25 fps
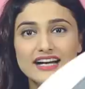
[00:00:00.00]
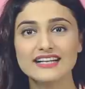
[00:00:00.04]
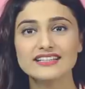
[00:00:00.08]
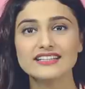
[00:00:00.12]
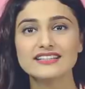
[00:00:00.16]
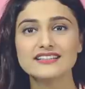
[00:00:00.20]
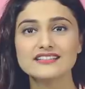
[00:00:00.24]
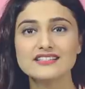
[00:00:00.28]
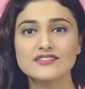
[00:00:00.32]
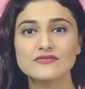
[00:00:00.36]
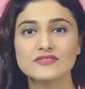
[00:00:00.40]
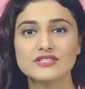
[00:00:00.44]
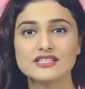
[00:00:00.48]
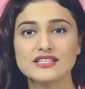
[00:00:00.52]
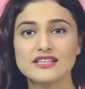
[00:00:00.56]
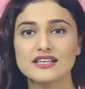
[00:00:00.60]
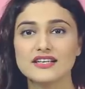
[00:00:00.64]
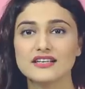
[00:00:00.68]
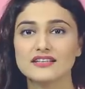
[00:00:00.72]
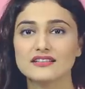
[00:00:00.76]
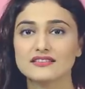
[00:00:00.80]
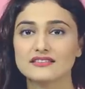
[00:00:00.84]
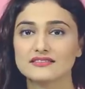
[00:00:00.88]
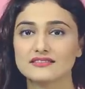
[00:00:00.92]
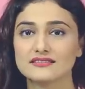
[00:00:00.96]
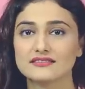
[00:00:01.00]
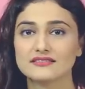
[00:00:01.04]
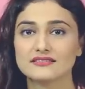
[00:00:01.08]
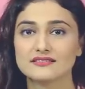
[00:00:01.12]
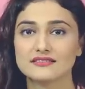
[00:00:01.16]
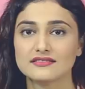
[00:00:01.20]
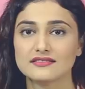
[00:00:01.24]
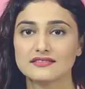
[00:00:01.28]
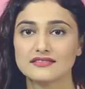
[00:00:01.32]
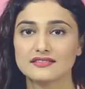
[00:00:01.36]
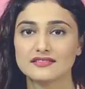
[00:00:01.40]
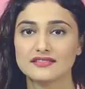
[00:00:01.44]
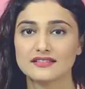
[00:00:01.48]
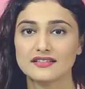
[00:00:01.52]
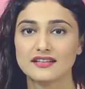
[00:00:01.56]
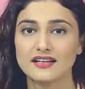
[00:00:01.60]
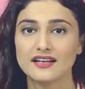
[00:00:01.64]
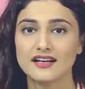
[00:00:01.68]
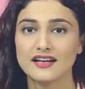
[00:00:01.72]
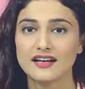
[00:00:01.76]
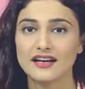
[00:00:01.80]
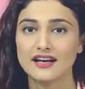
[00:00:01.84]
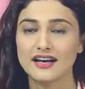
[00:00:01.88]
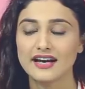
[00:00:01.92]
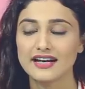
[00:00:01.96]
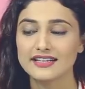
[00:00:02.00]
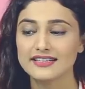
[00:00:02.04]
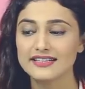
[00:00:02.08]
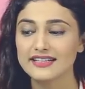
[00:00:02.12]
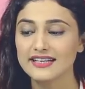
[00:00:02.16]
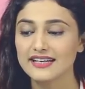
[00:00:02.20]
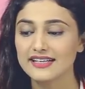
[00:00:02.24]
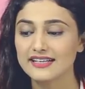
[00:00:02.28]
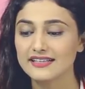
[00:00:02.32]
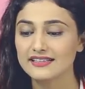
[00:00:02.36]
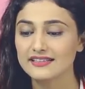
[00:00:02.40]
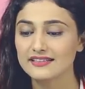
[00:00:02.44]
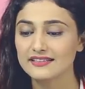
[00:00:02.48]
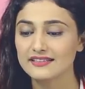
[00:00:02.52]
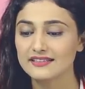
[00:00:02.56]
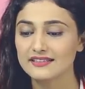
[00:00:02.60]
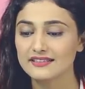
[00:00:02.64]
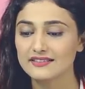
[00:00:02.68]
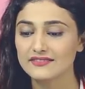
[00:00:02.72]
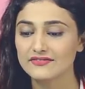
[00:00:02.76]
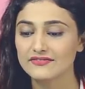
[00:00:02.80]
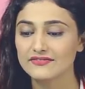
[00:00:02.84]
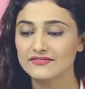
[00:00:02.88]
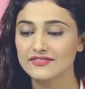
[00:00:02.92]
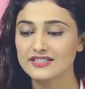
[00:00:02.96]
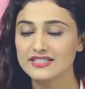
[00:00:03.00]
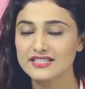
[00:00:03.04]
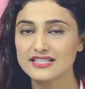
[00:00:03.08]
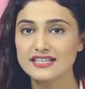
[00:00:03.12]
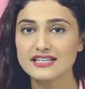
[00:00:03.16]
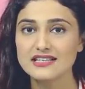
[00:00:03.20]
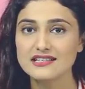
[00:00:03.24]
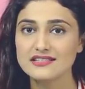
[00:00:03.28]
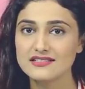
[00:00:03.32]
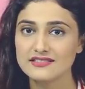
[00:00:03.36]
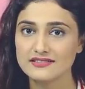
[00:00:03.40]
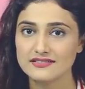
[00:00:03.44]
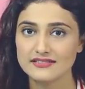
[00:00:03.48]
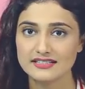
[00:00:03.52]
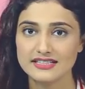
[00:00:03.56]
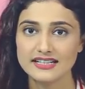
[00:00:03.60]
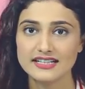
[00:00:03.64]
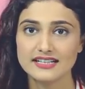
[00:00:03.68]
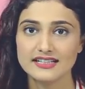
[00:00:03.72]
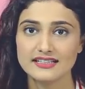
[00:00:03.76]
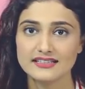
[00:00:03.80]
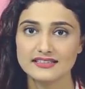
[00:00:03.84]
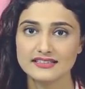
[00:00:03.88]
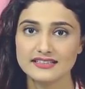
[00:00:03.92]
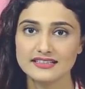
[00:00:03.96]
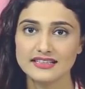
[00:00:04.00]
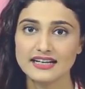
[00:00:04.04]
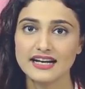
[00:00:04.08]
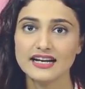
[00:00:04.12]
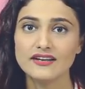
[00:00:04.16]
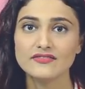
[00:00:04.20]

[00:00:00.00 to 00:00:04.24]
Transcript: I think it's whiskey. I think health, uh, whiskey is really healthy.